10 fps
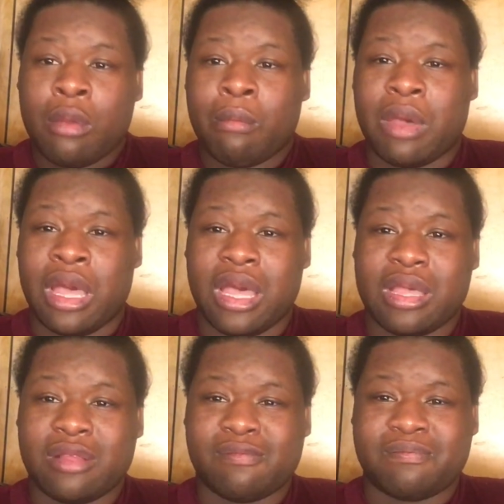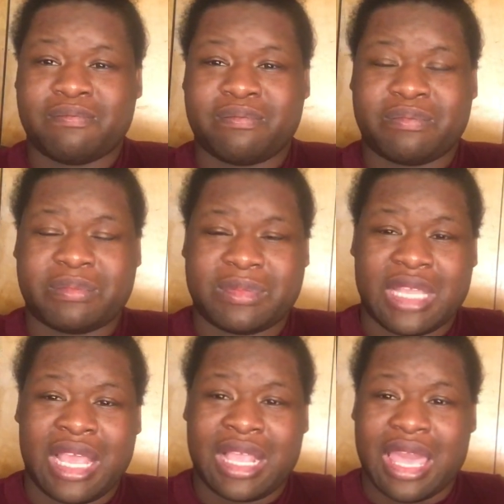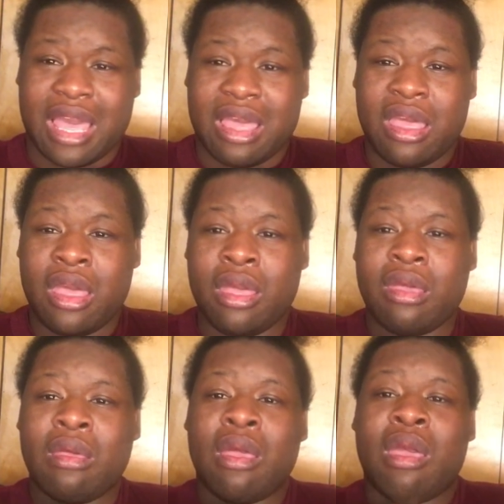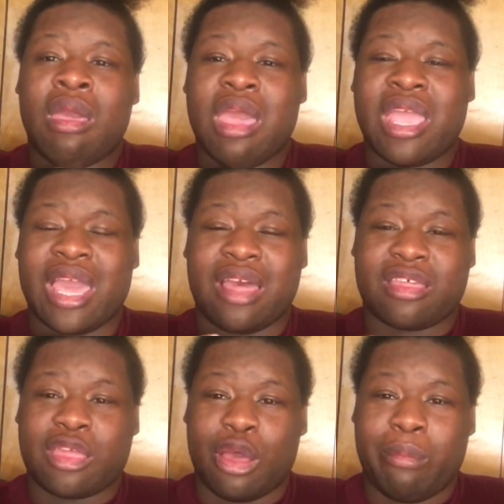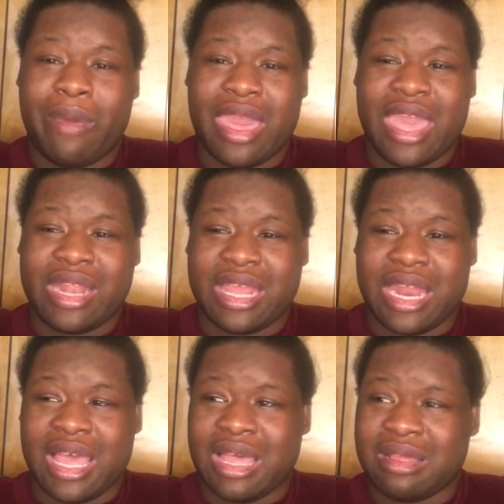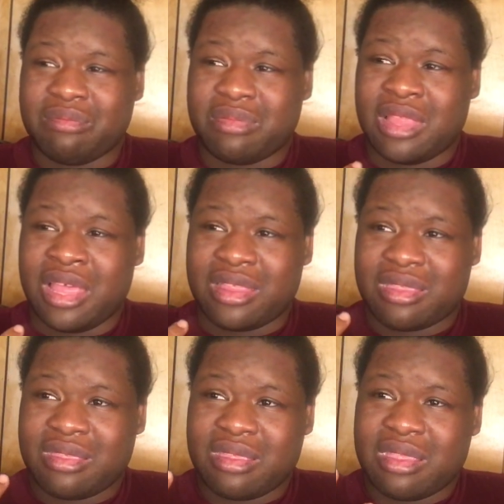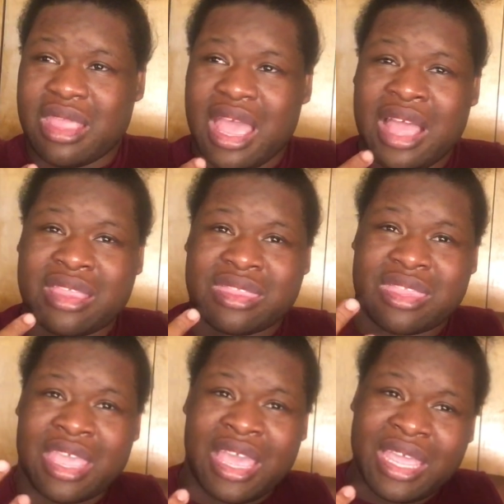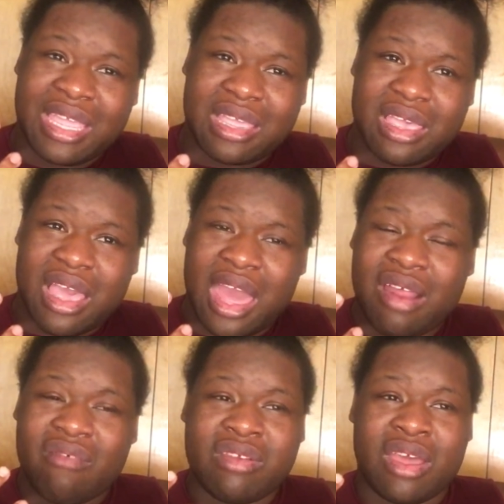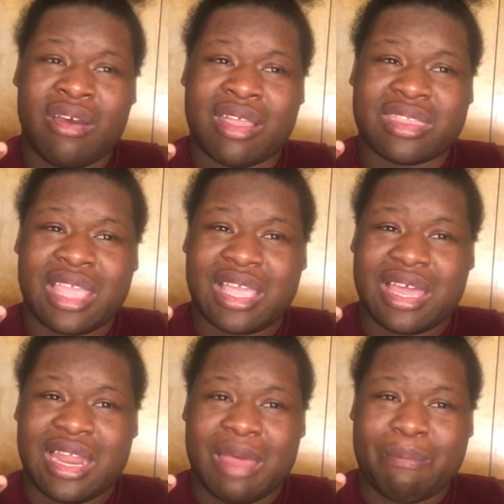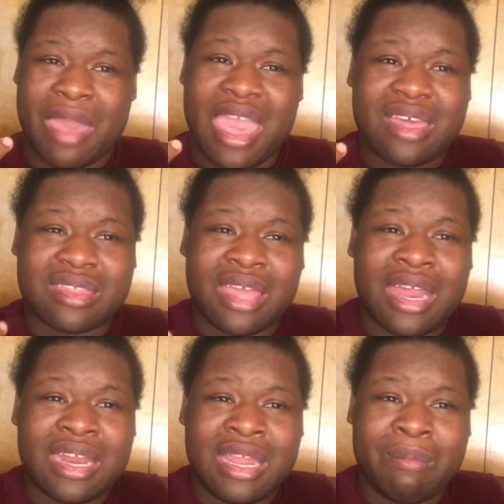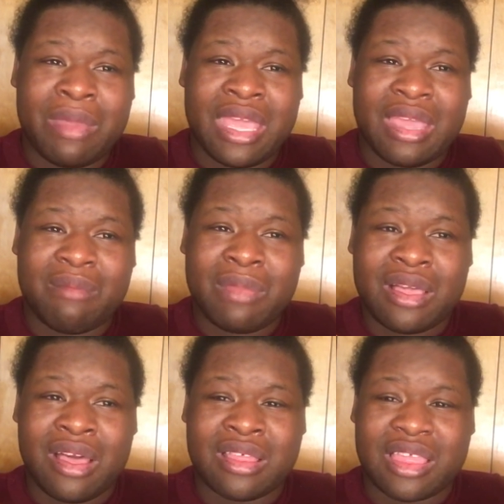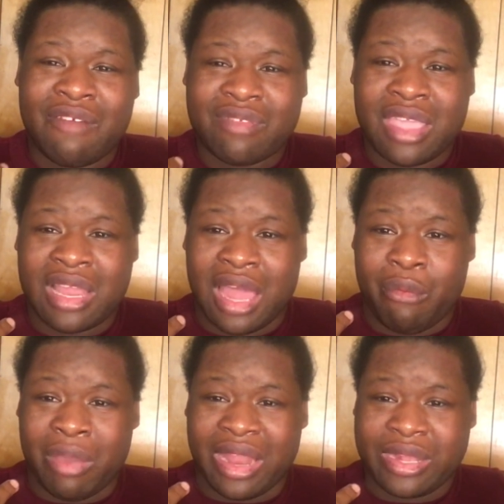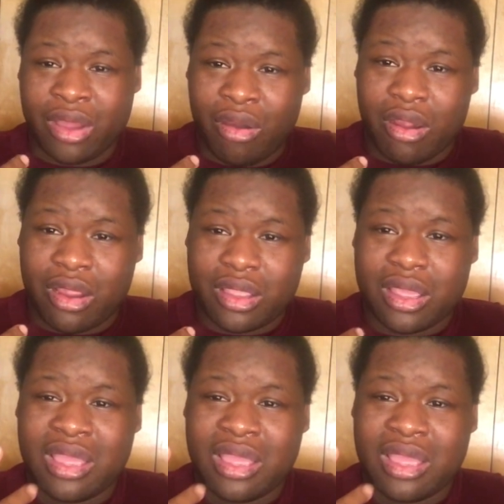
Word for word: But it got, it got so bad that I, like, I think, I don't know, I think I like passed out a little bit because everything like went dark.